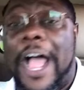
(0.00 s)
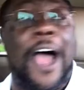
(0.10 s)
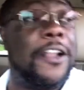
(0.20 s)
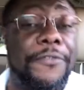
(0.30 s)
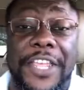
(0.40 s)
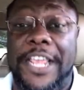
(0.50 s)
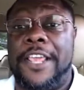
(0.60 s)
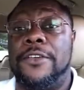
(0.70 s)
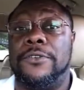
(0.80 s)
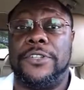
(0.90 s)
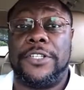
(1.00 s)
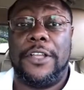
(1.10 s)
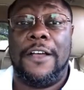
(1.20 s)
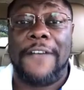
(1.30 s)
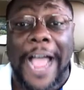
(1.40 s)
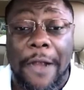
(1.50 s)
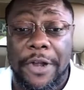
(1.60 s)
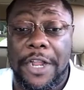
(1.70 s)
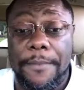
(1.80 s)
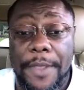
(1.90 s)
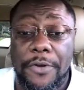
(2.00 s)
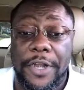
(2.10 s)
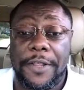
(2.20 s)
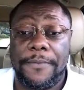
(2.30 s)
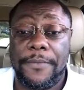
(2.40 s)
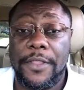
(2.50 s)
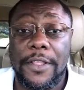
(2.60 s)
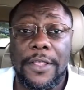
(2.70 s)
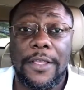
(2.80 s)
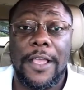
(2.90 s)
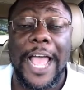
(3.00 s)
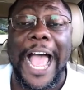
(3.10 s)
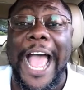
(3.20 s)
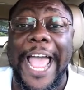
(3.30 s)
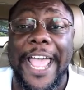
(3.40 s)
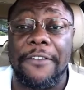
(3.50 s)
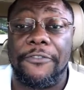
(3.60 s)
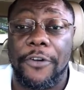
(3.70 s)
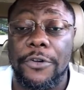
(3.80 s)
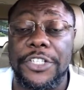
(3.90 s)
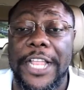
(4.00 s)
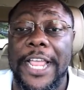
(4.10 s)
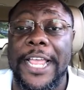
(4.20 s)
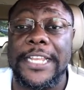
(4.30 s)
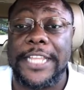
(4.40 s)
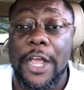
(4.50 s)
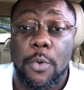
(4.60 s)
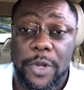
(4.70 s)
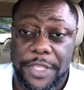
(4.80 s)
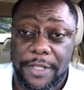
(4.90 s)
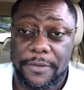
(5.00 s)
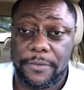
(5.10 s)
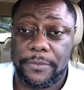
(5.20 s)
All of the ills of our community, I have firsthand dealt with it.